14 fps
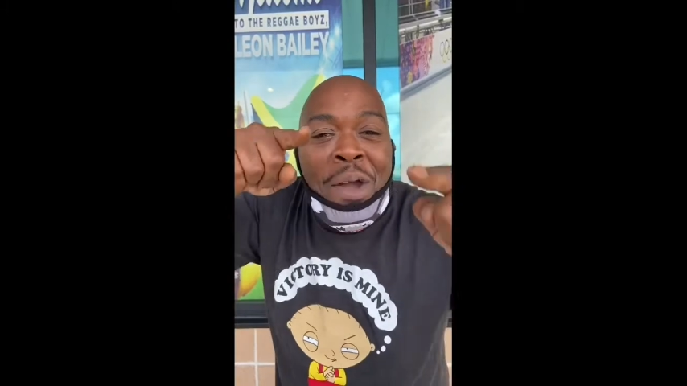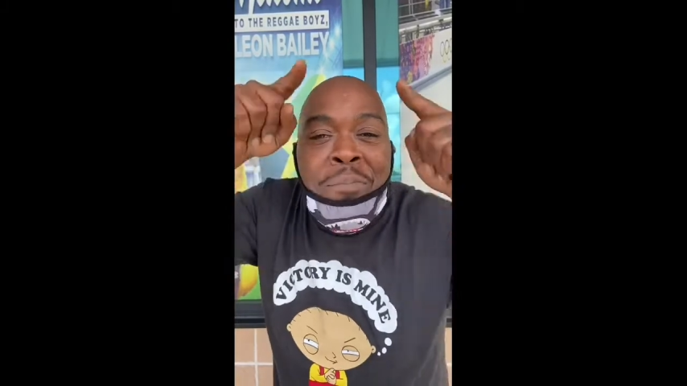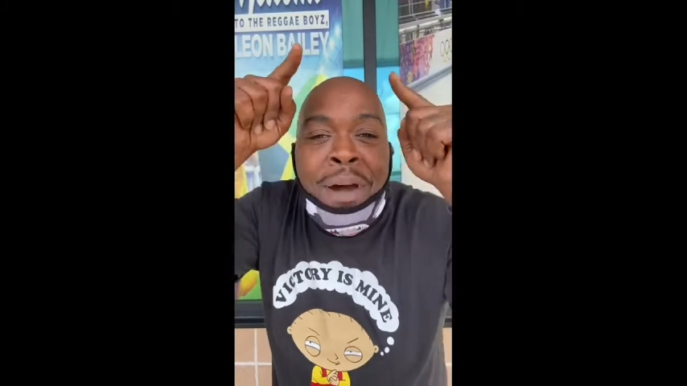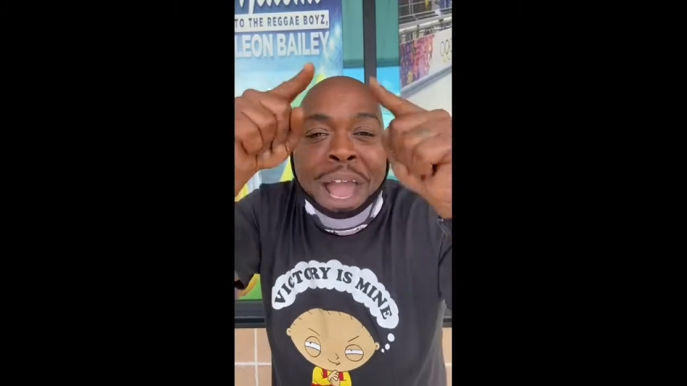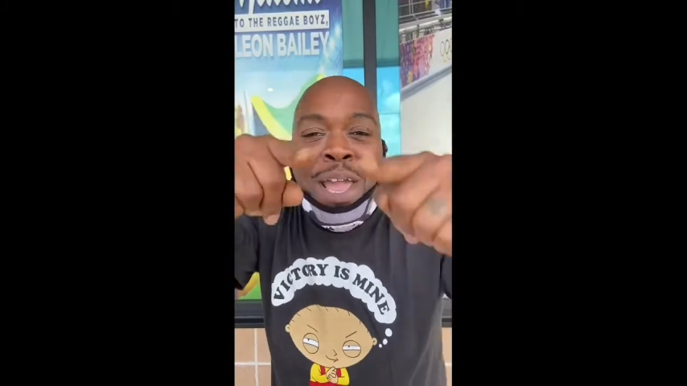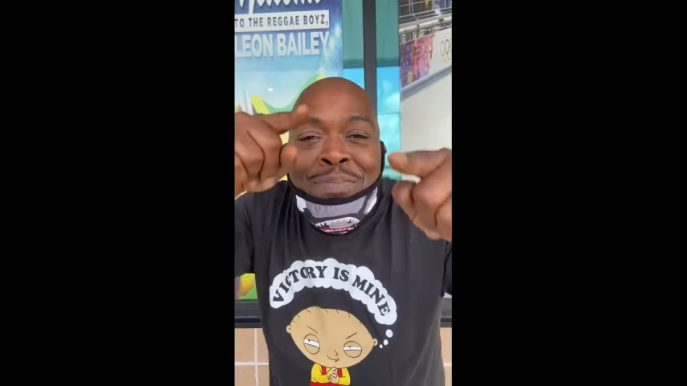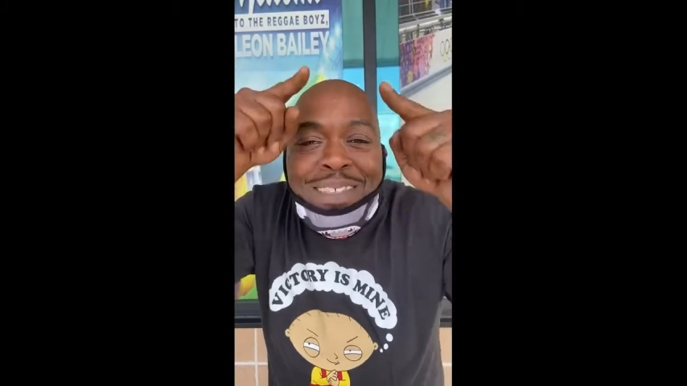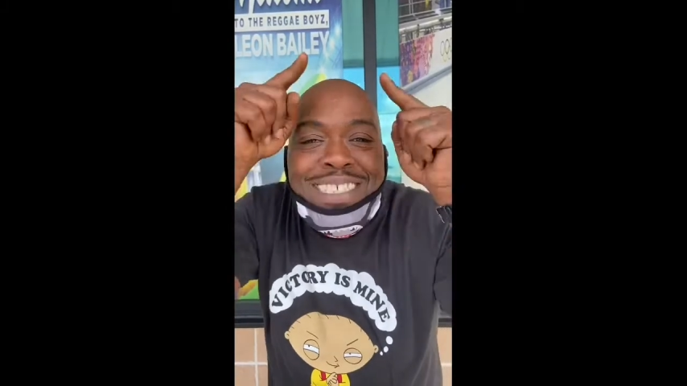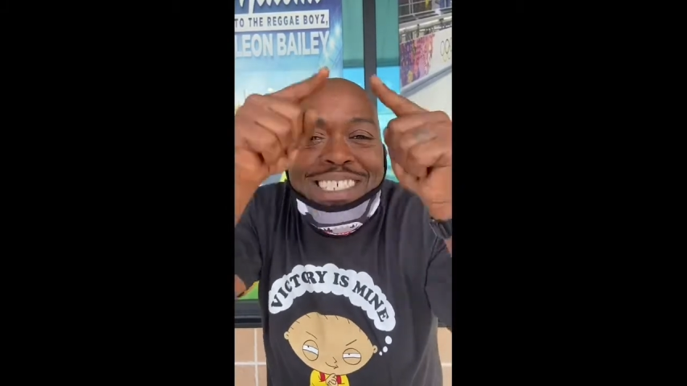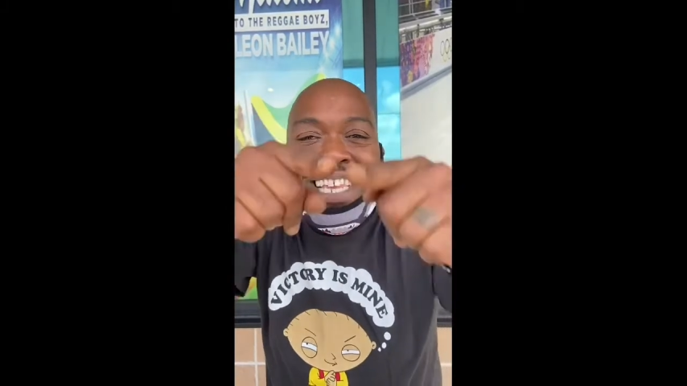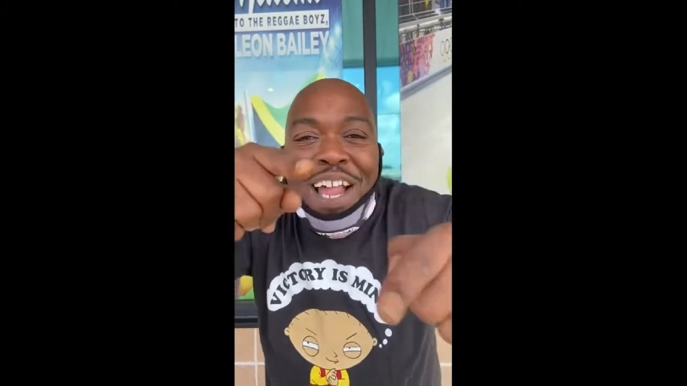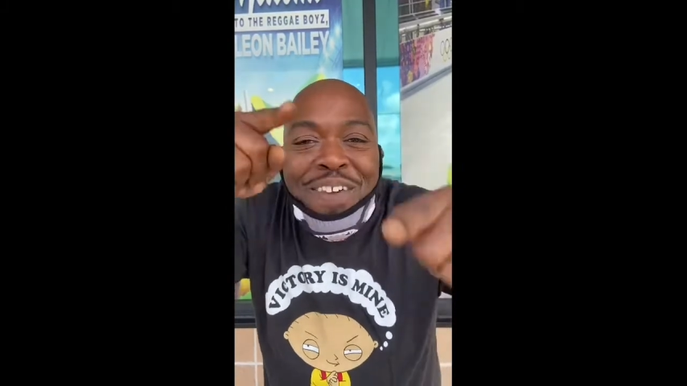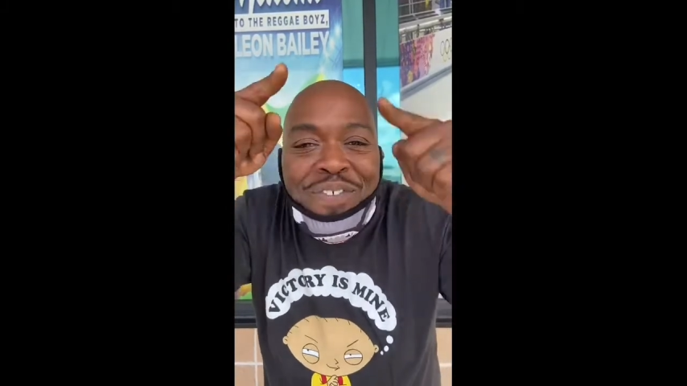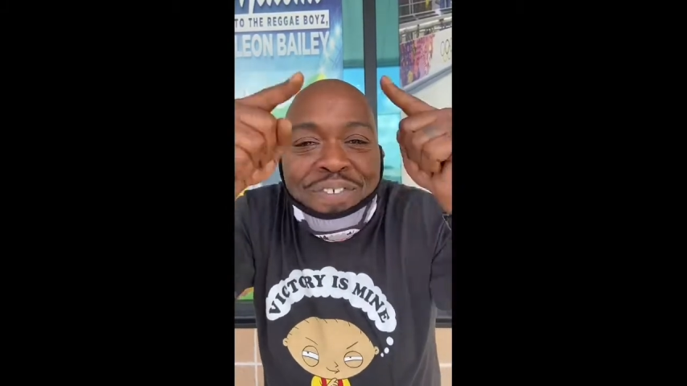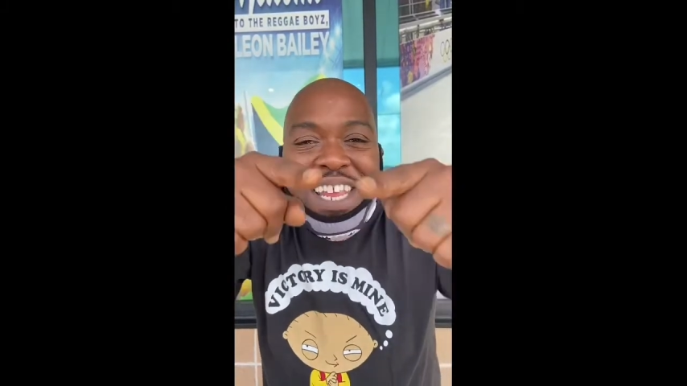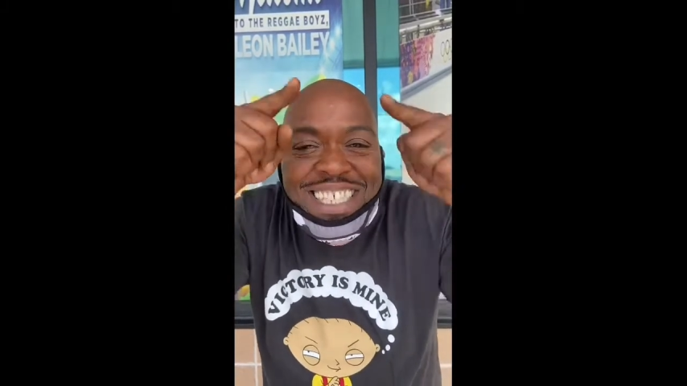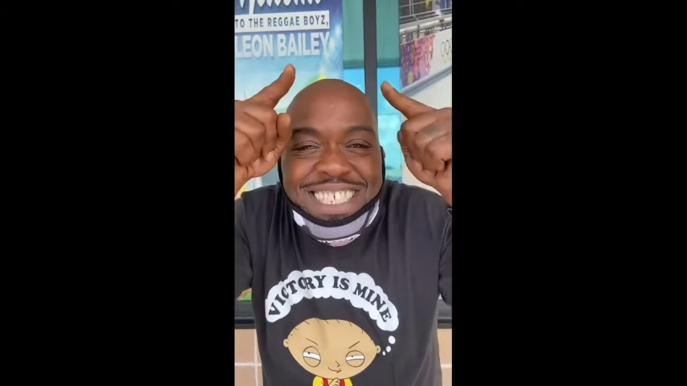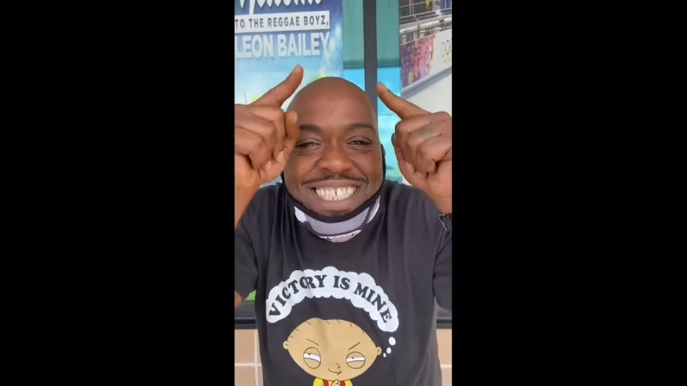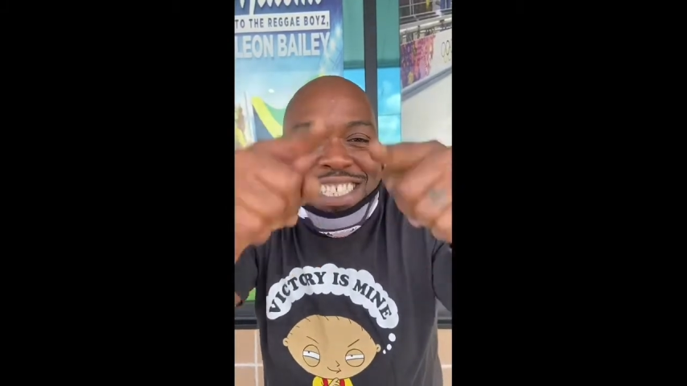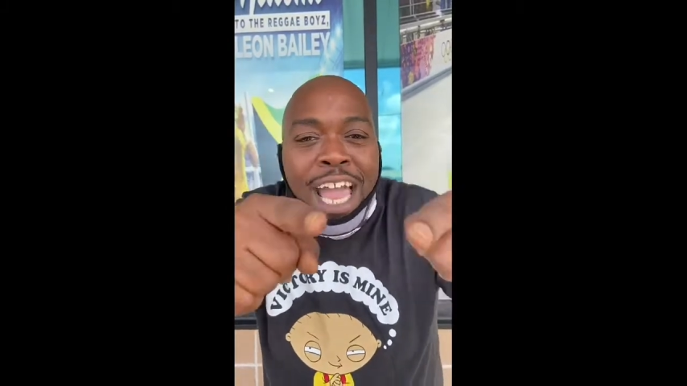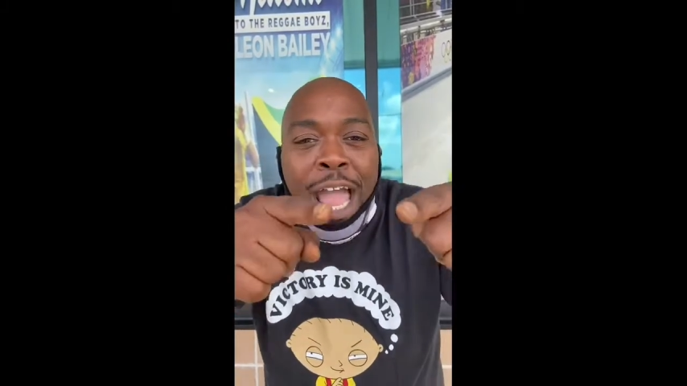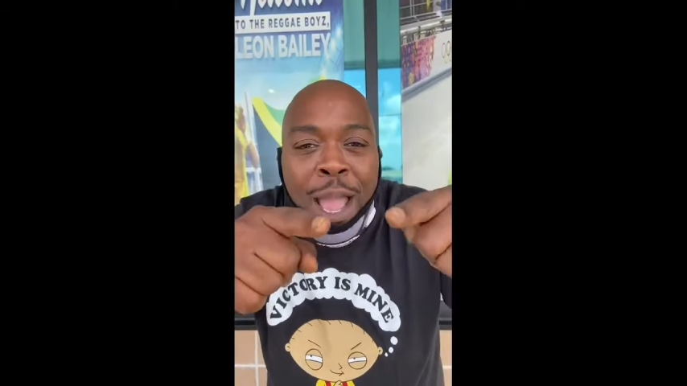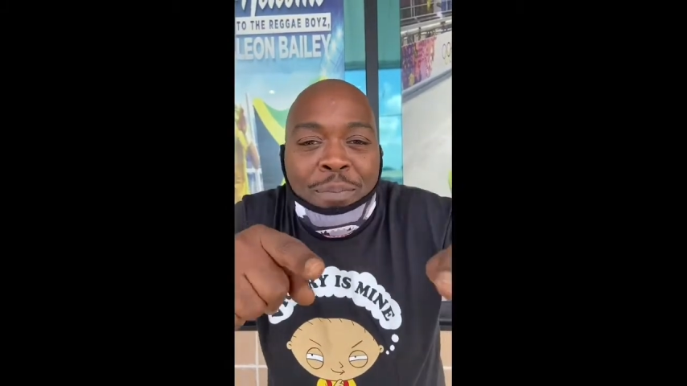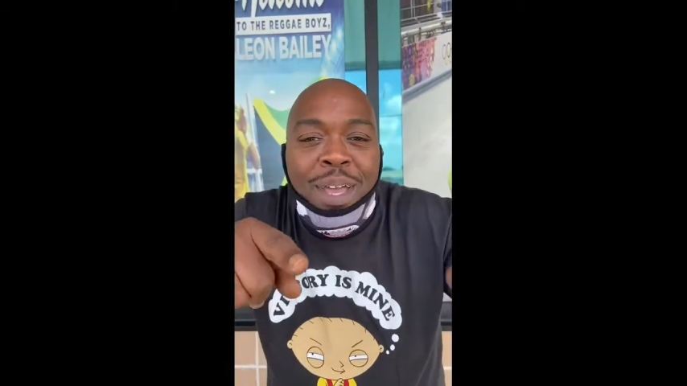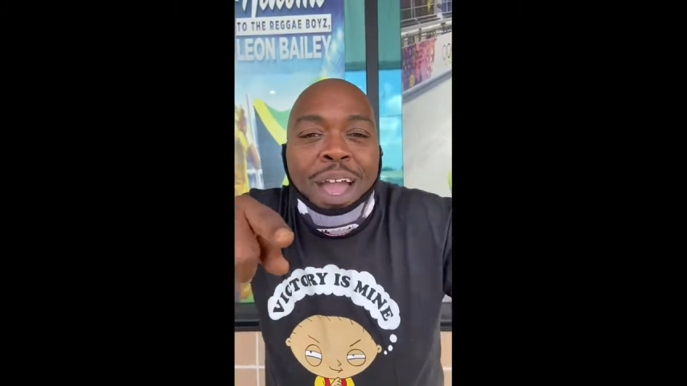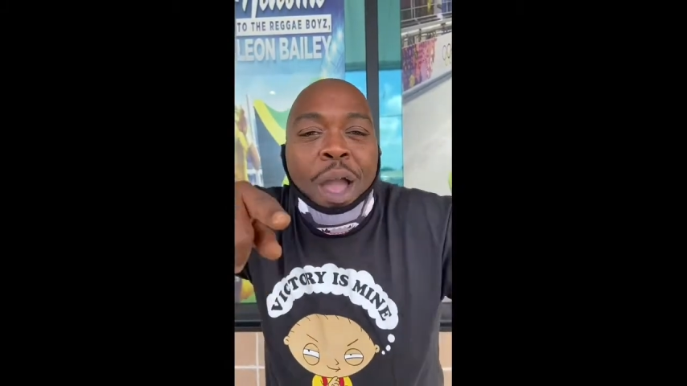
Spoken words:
by himself this time.